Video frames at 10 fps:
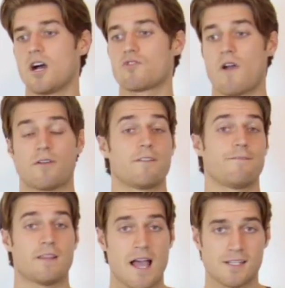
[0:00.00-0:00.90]
grounded
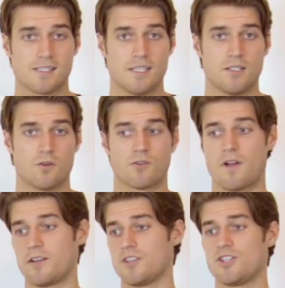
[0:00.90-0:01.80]
flaxseed or
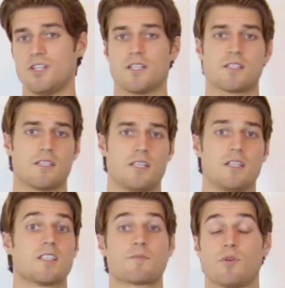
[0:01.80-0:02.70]
grounded chia seed
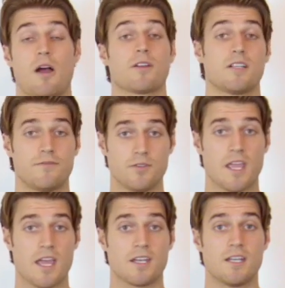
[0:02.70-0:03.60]
and sprouted if you
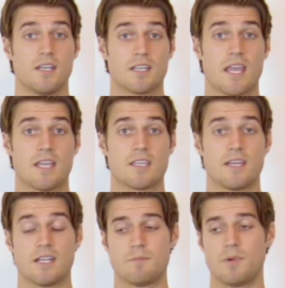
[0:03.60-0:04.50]
can
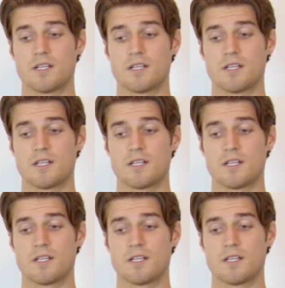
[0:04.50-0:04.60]
get it.